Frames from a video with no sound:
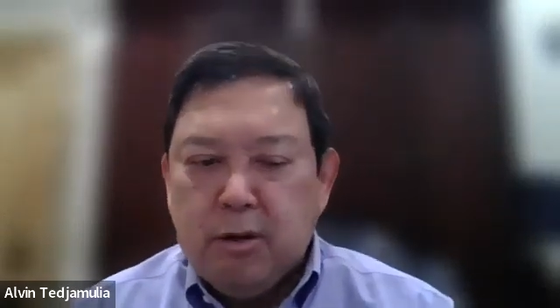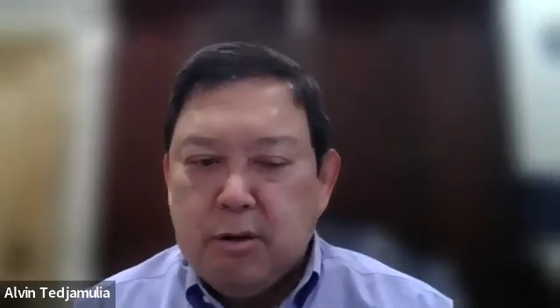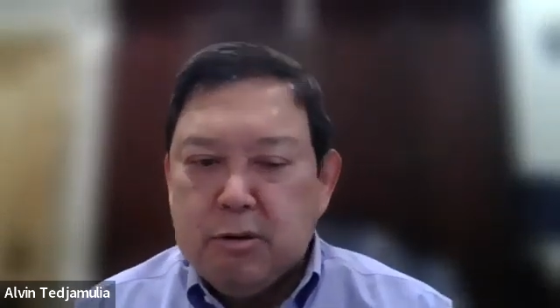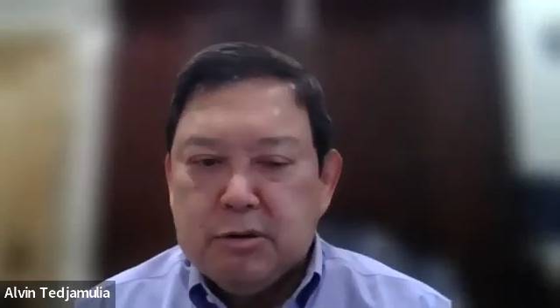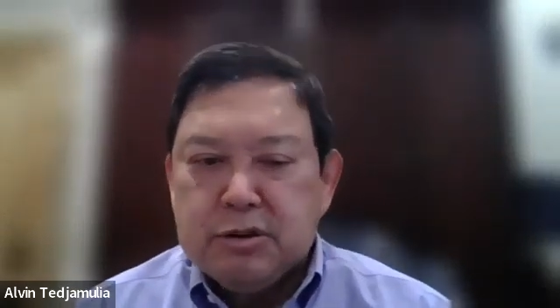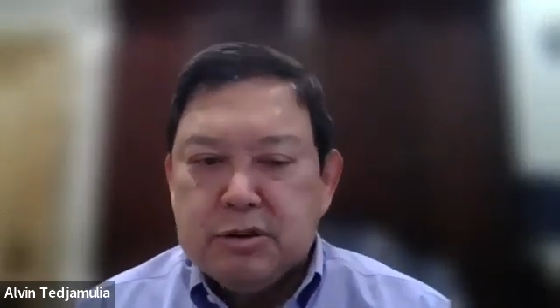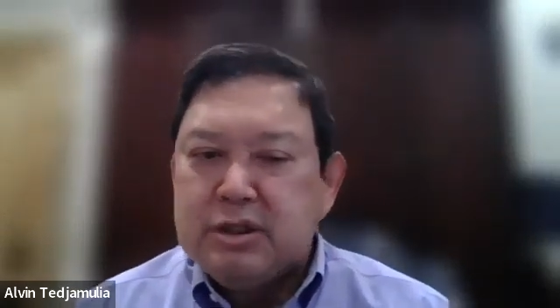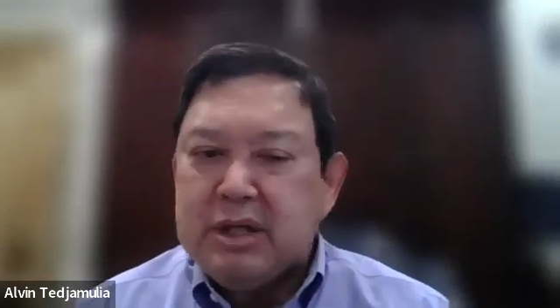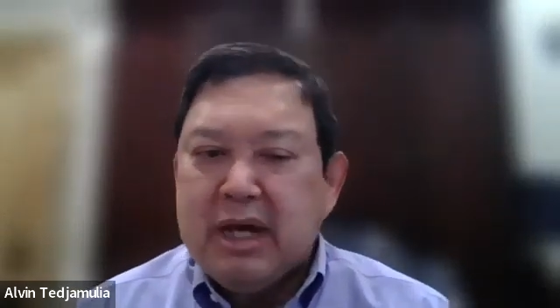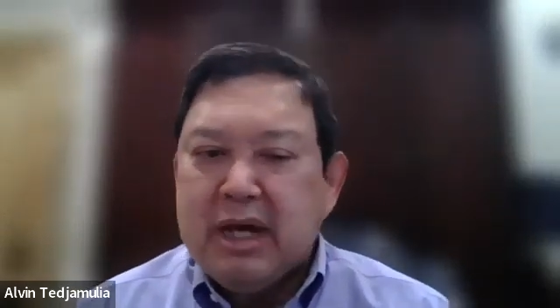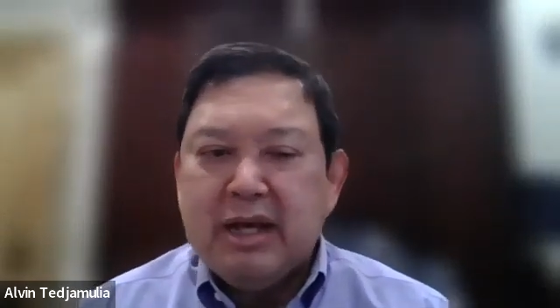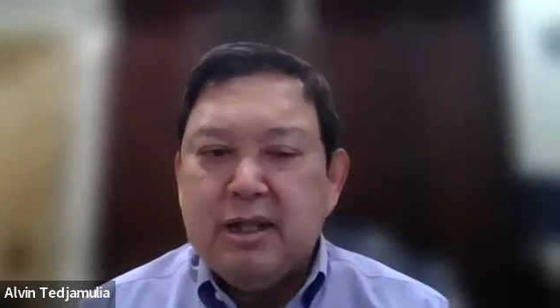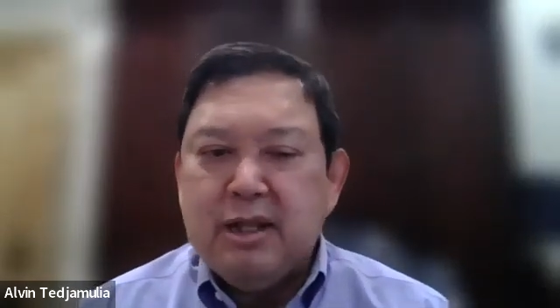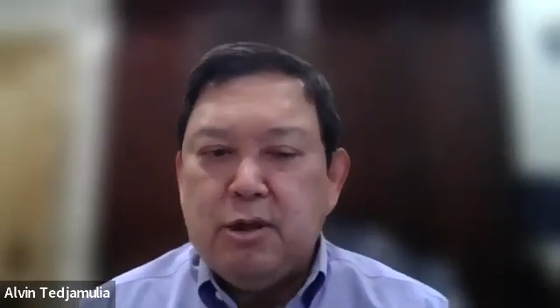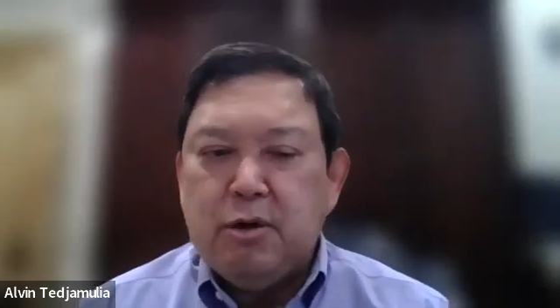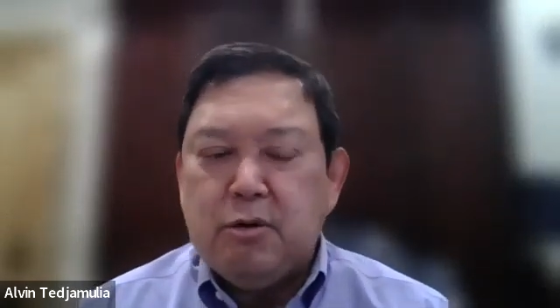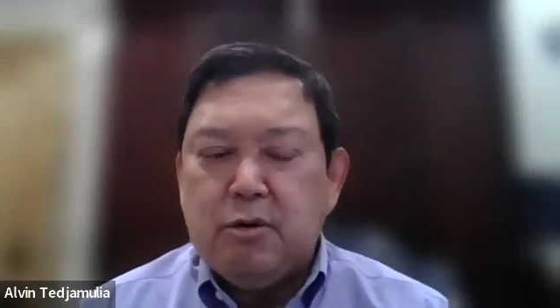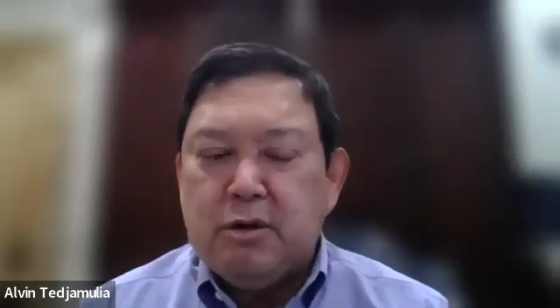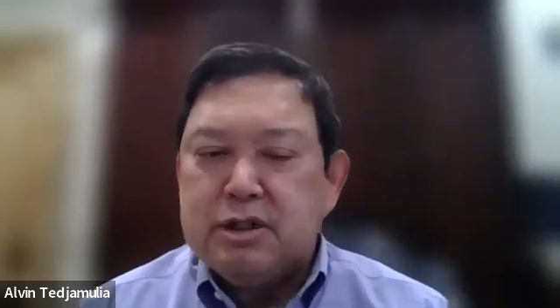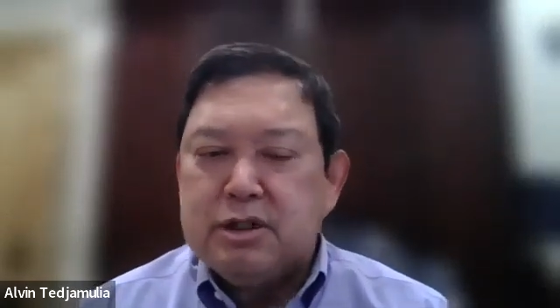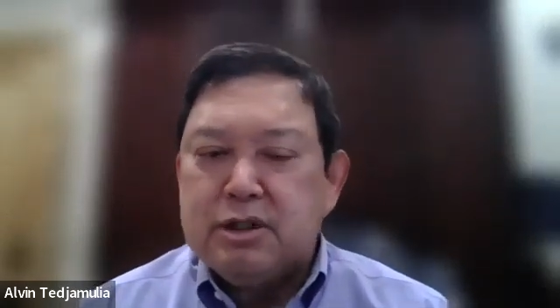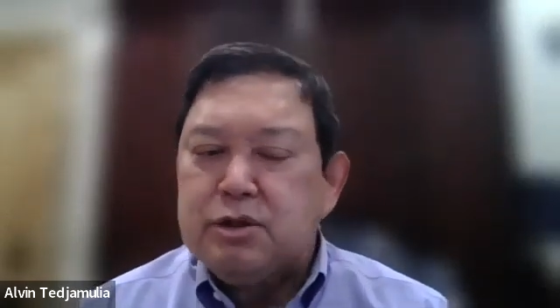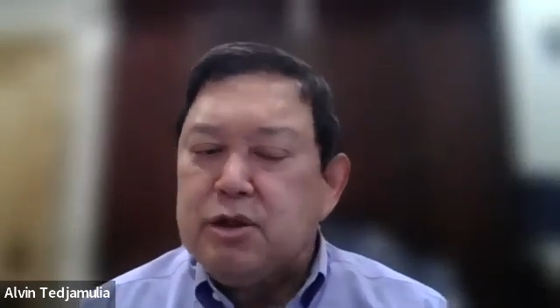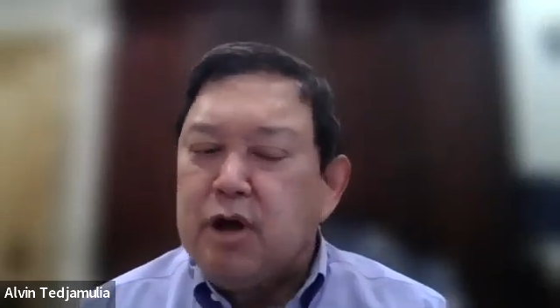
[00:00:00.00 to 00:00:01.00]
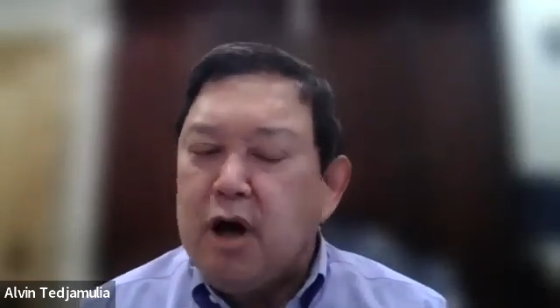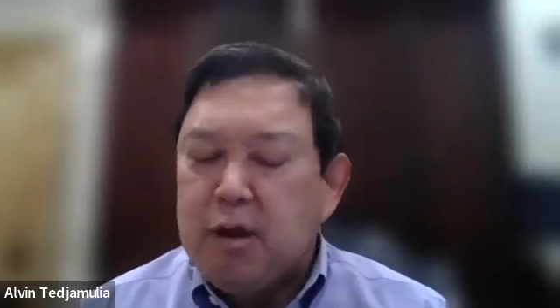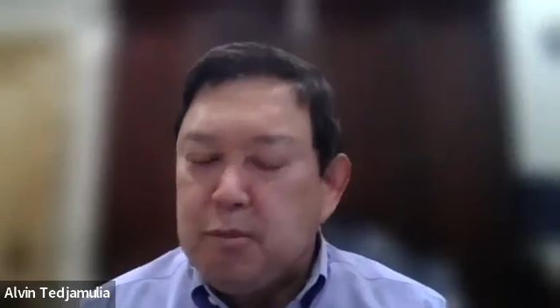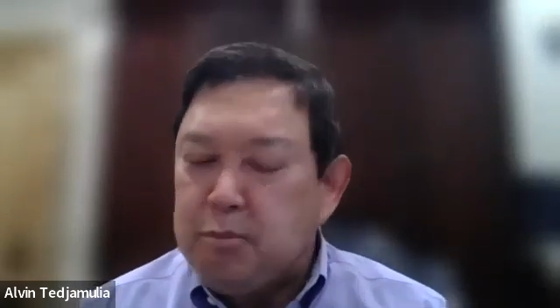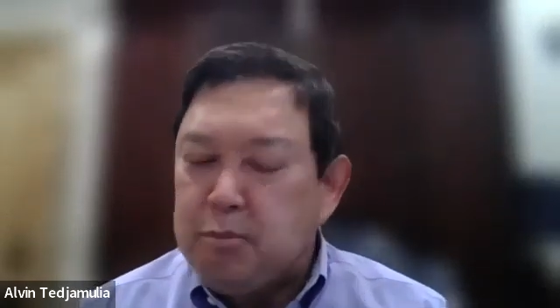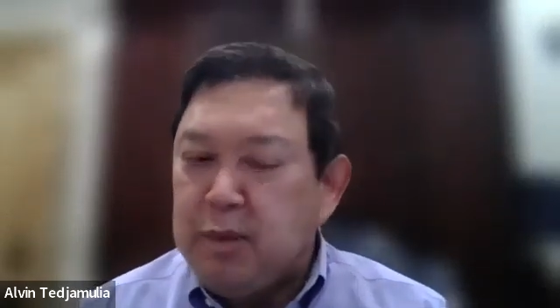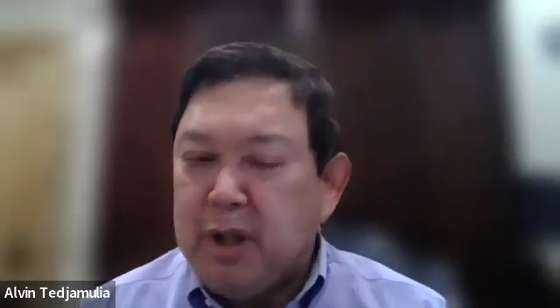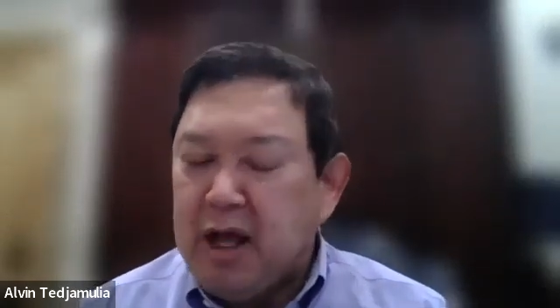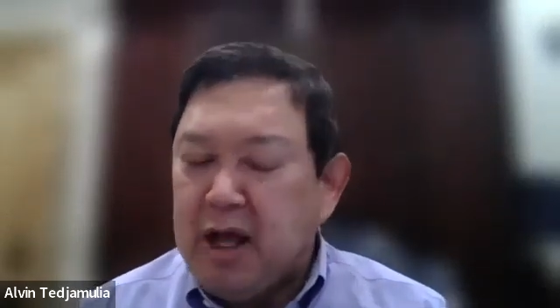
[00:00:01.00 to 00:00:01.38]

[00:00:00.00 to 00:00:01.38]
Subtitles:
closed silo is not